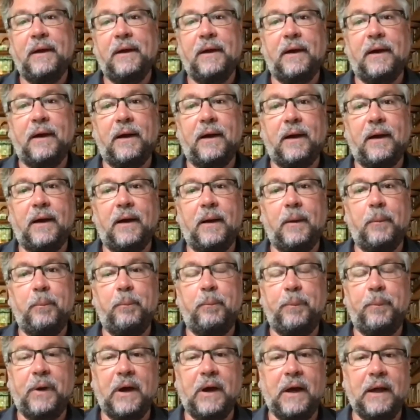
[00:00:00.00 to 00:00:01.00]
uh,
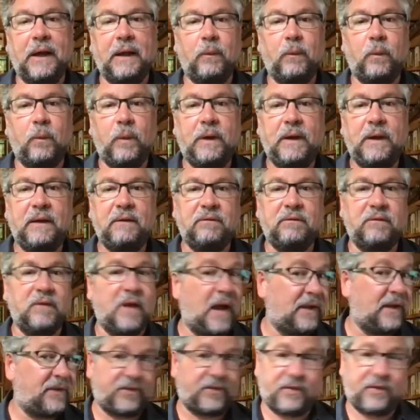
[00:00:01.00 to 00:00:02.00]
but we've
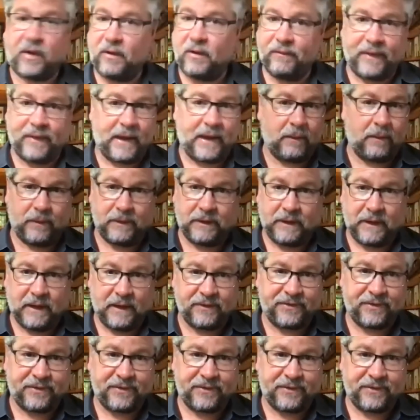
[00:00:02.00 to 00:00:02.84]
not solved that one yet.